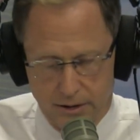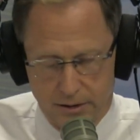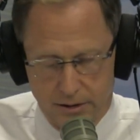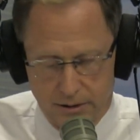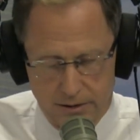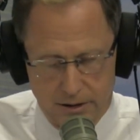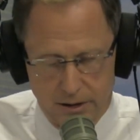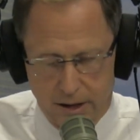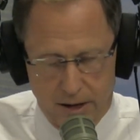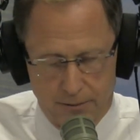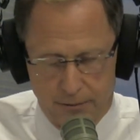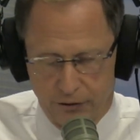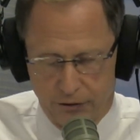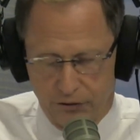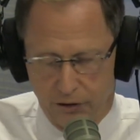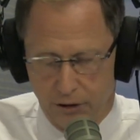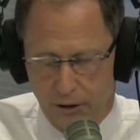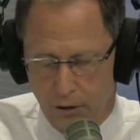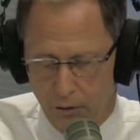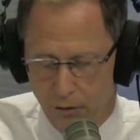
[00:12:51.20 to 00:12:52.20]
the number's
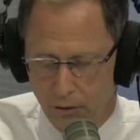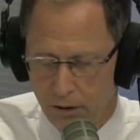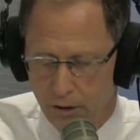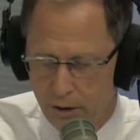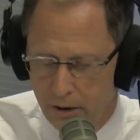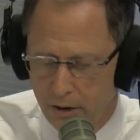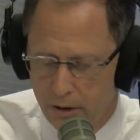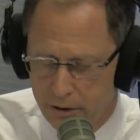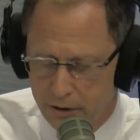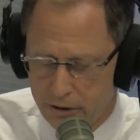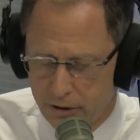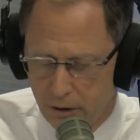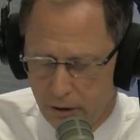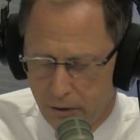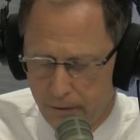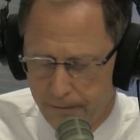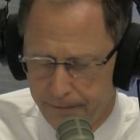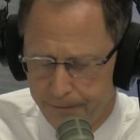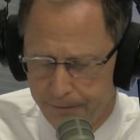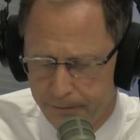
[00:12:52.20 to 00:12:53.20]
low.
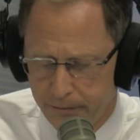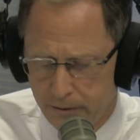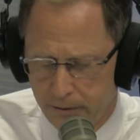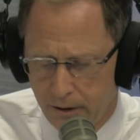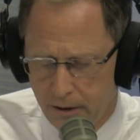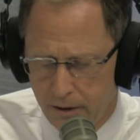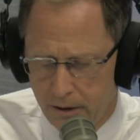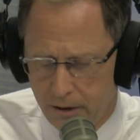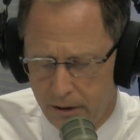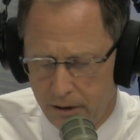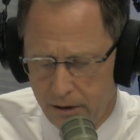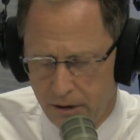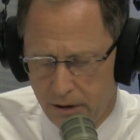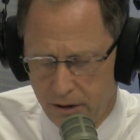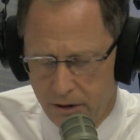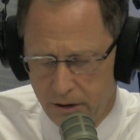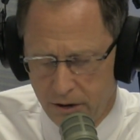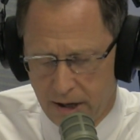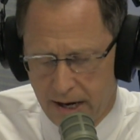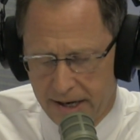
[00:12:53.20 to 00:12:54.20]
So
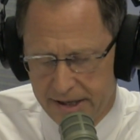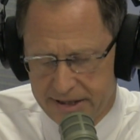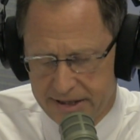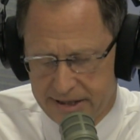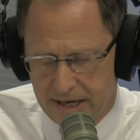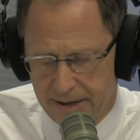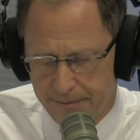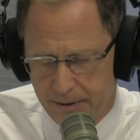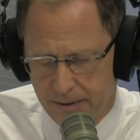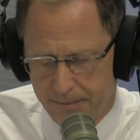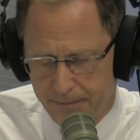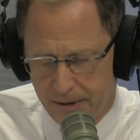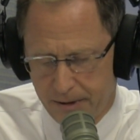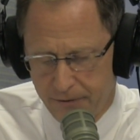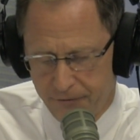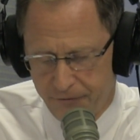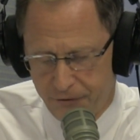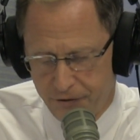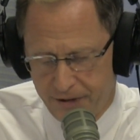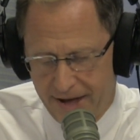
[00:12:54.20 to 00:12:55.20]
you got to step up
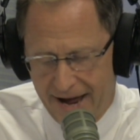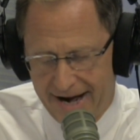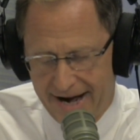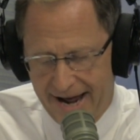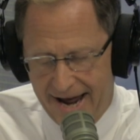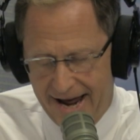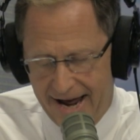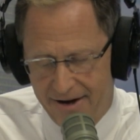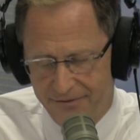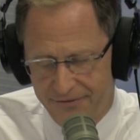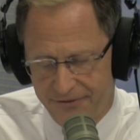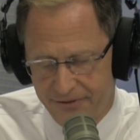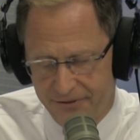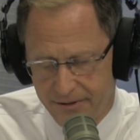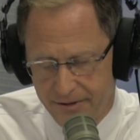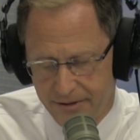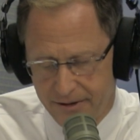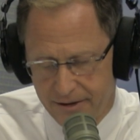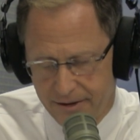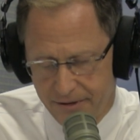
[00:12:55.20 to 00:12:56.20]
for that half
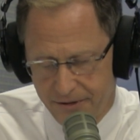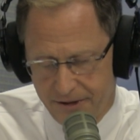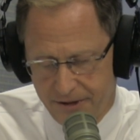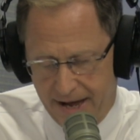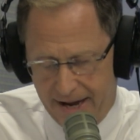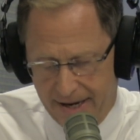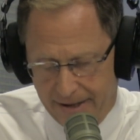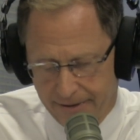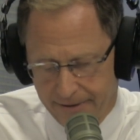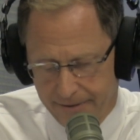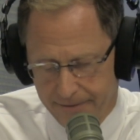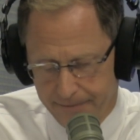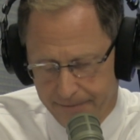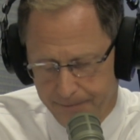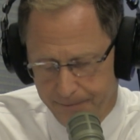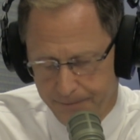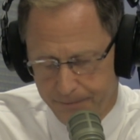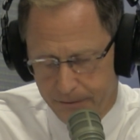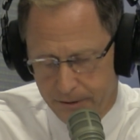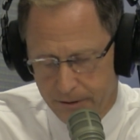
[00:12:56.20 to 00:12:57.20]
then,
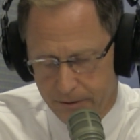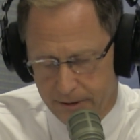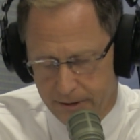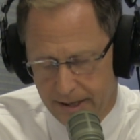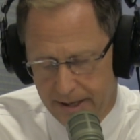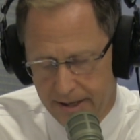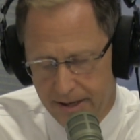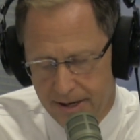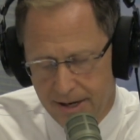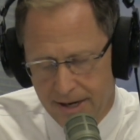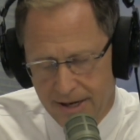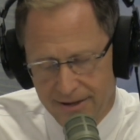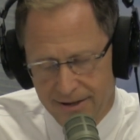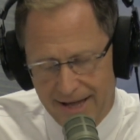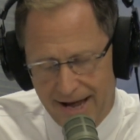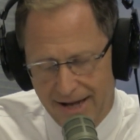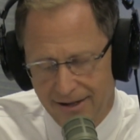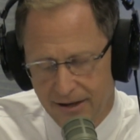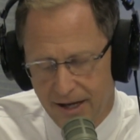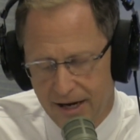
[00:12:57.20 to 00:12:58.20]
okay?
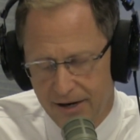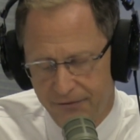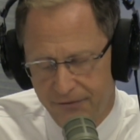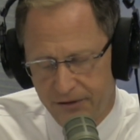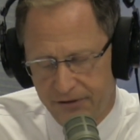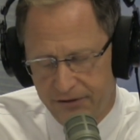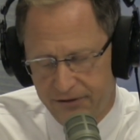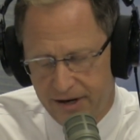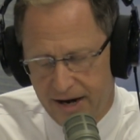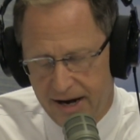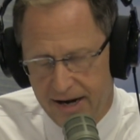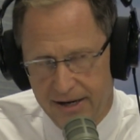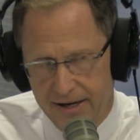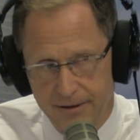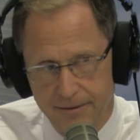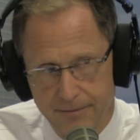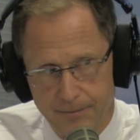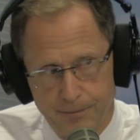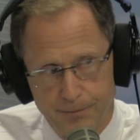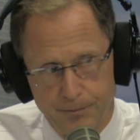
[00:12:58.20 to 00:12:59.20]
That life estate
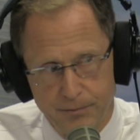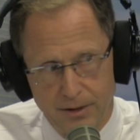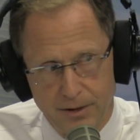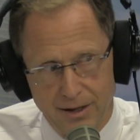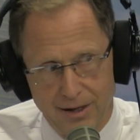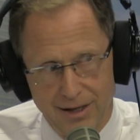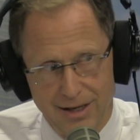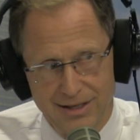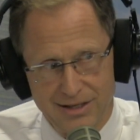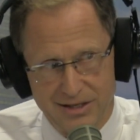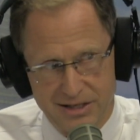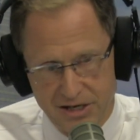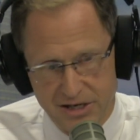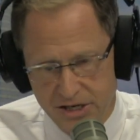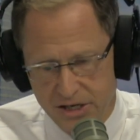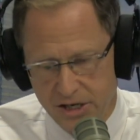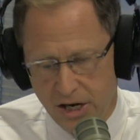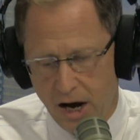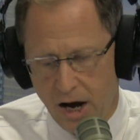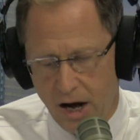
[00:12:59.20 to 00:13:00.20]
is
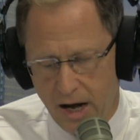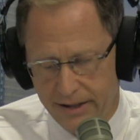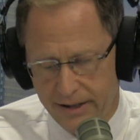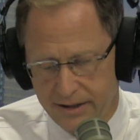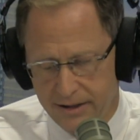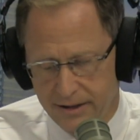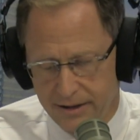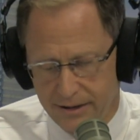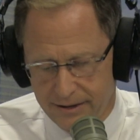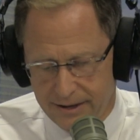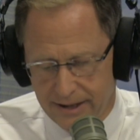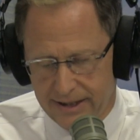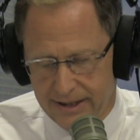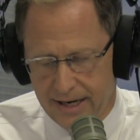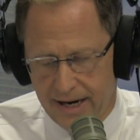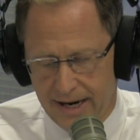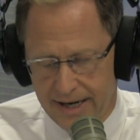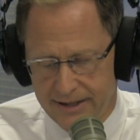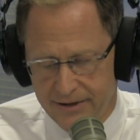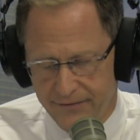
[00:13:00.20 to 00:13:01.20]
not the
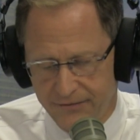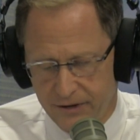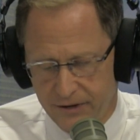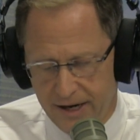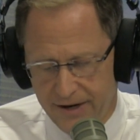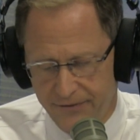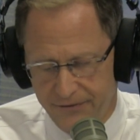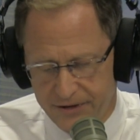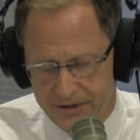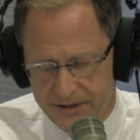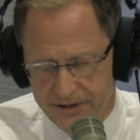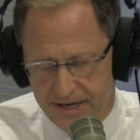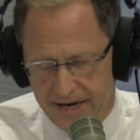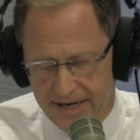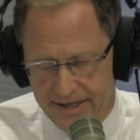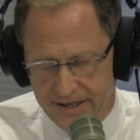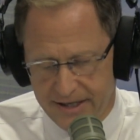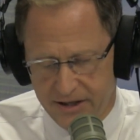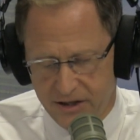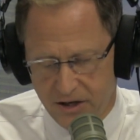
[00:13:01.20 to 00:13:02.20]
kind of life
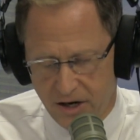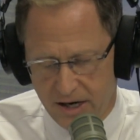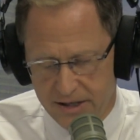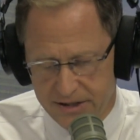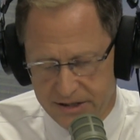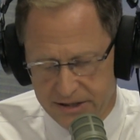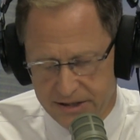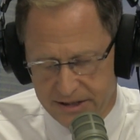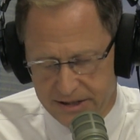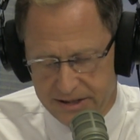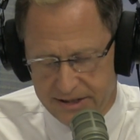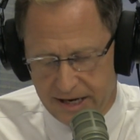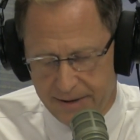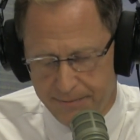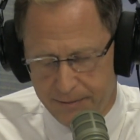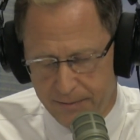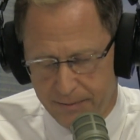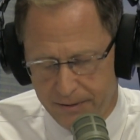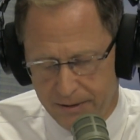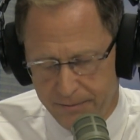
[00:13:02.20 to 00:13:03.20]
estate that causes a
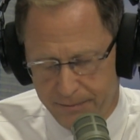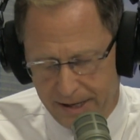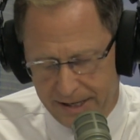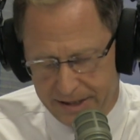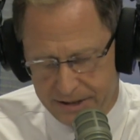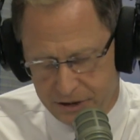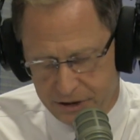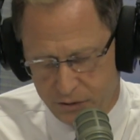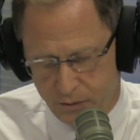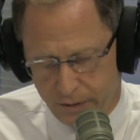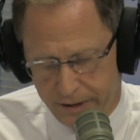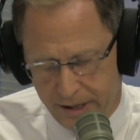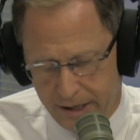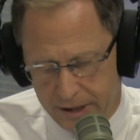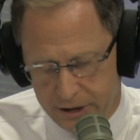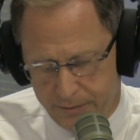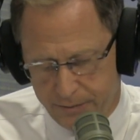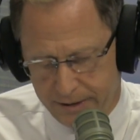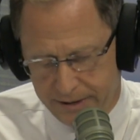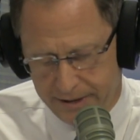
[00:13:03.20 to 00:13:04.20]
step-up in basis when
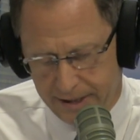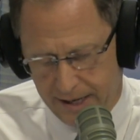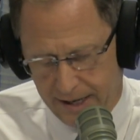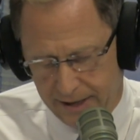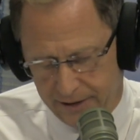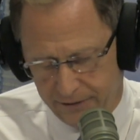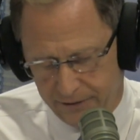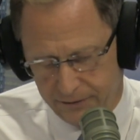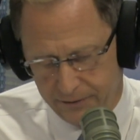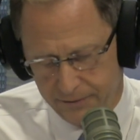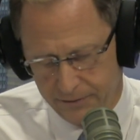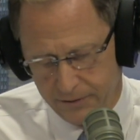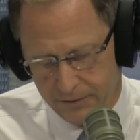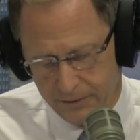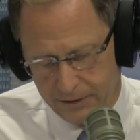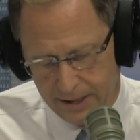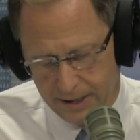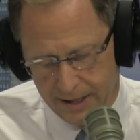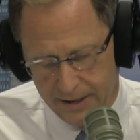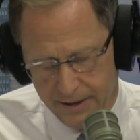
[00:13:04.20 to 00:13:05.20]
husband dies,
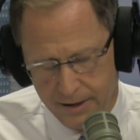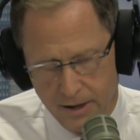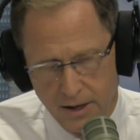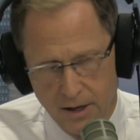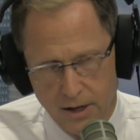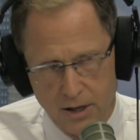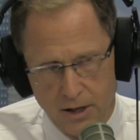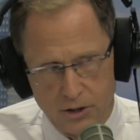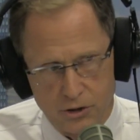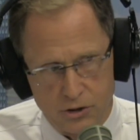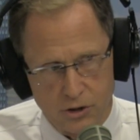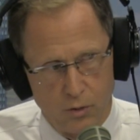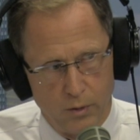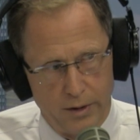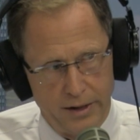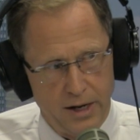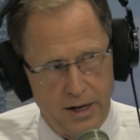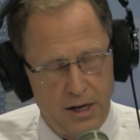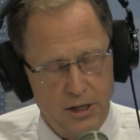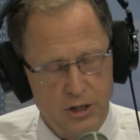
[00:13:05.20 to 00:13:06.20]
okay? So
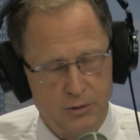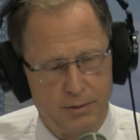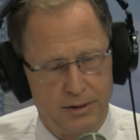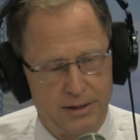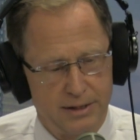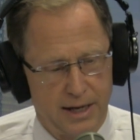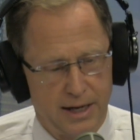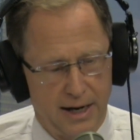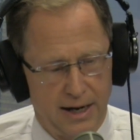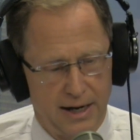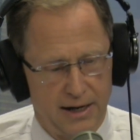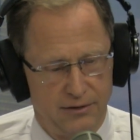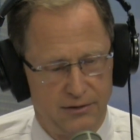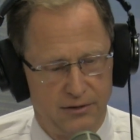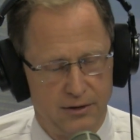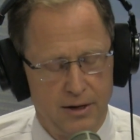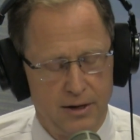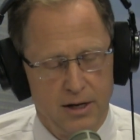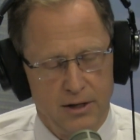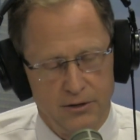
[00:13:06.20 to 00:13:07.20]
when husband dies,
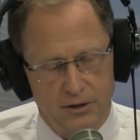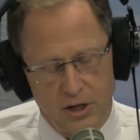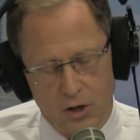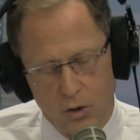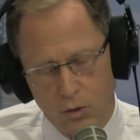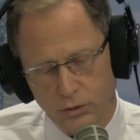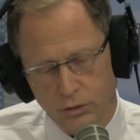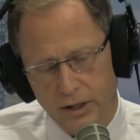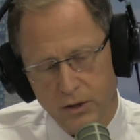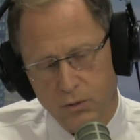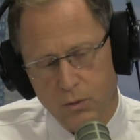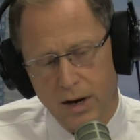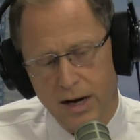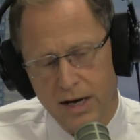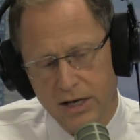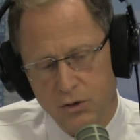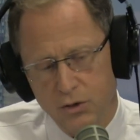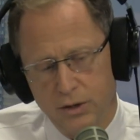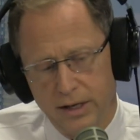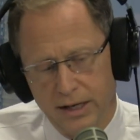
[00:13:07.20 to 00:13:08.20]
the only way
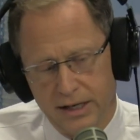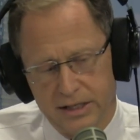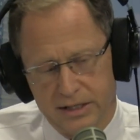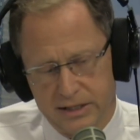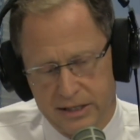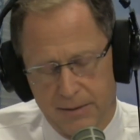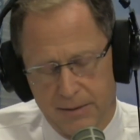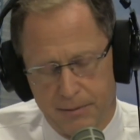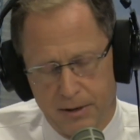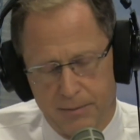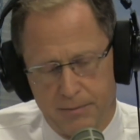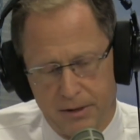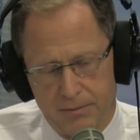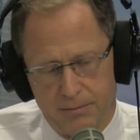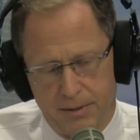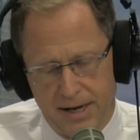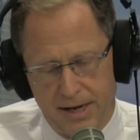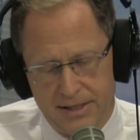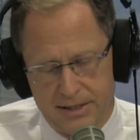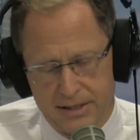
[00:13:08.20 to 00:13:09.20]
you get a step-up in
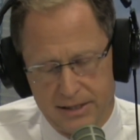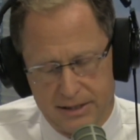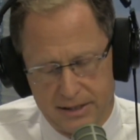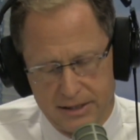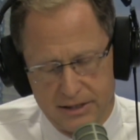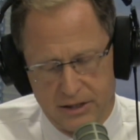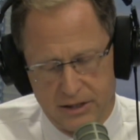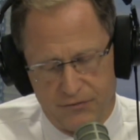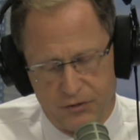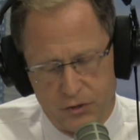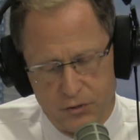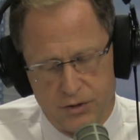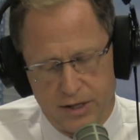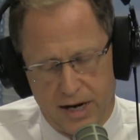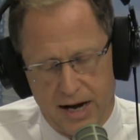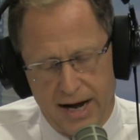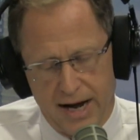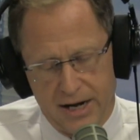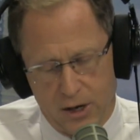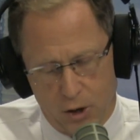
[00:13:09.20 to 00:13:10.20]
basis is if you
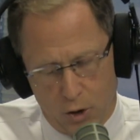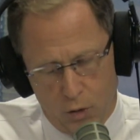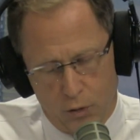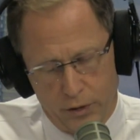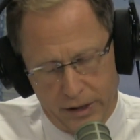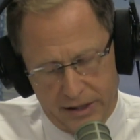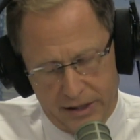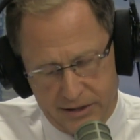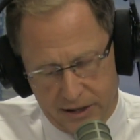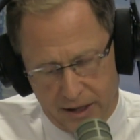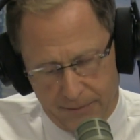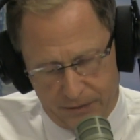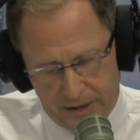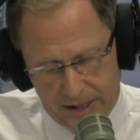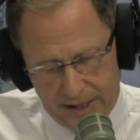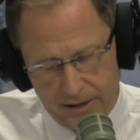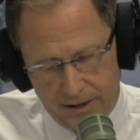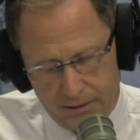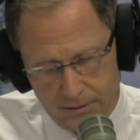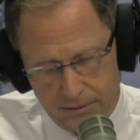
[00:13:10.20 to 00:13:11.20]
die owning
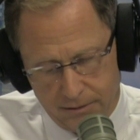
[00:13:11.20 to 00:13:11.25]
something.